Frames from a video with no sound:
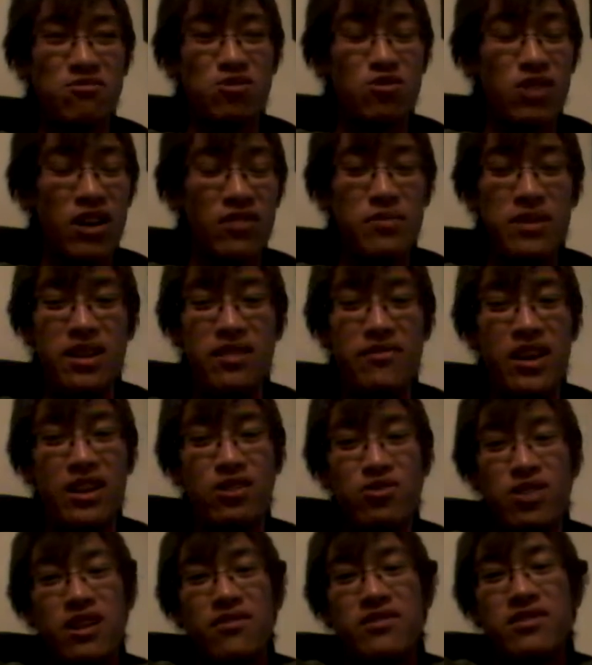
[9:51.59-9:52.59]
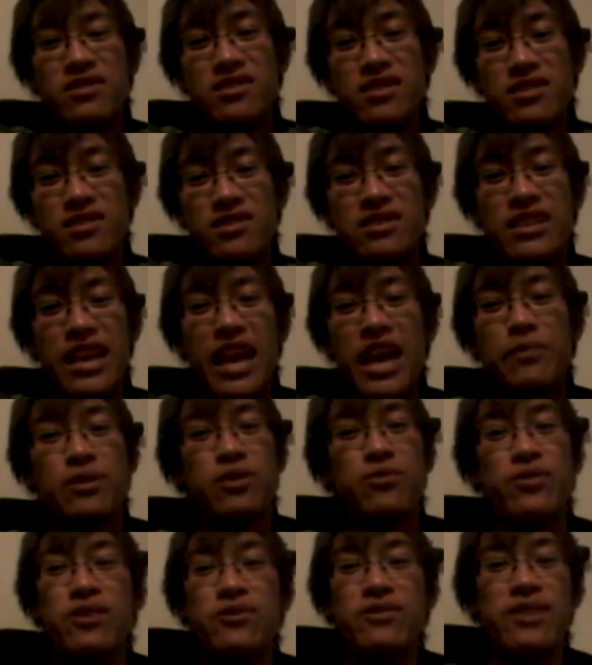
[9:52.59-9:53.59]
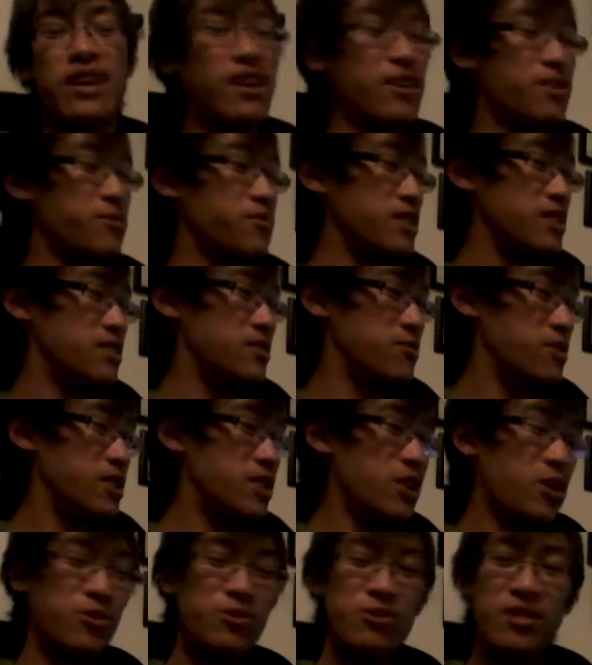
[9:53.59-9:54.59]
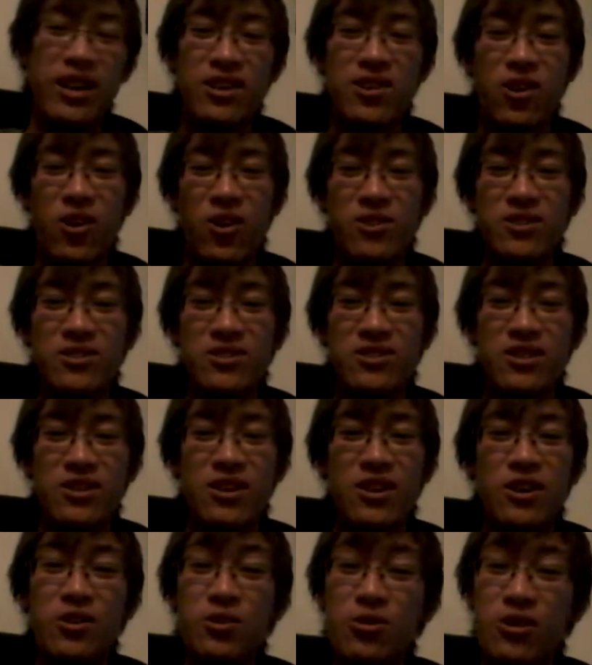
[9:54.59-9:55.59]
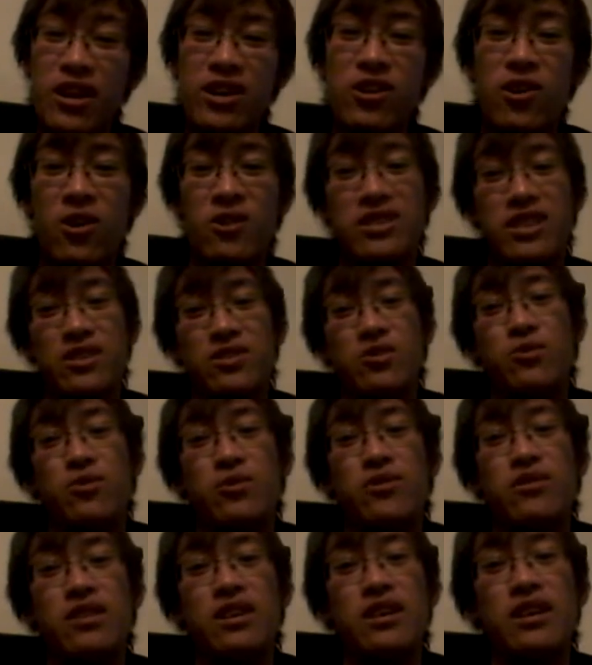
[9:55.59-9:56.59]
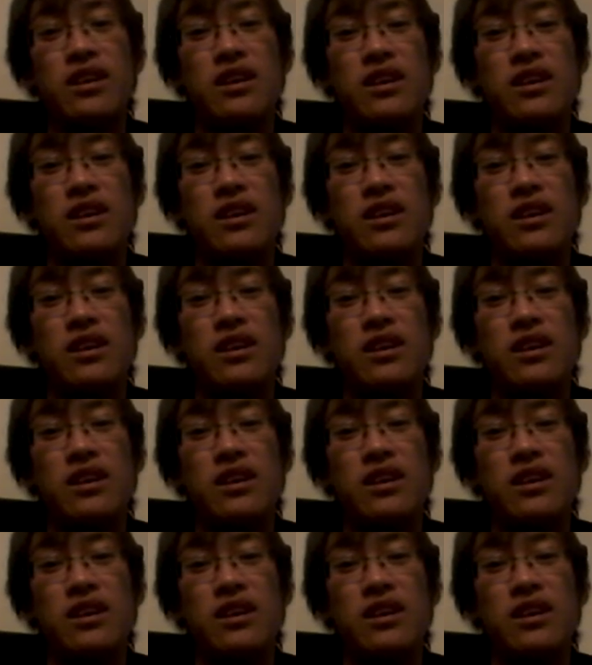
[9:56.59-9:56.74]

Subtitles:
Drive a minivan. Drive a Camry. We don't care. We know you like cars. You like cars. That's cool.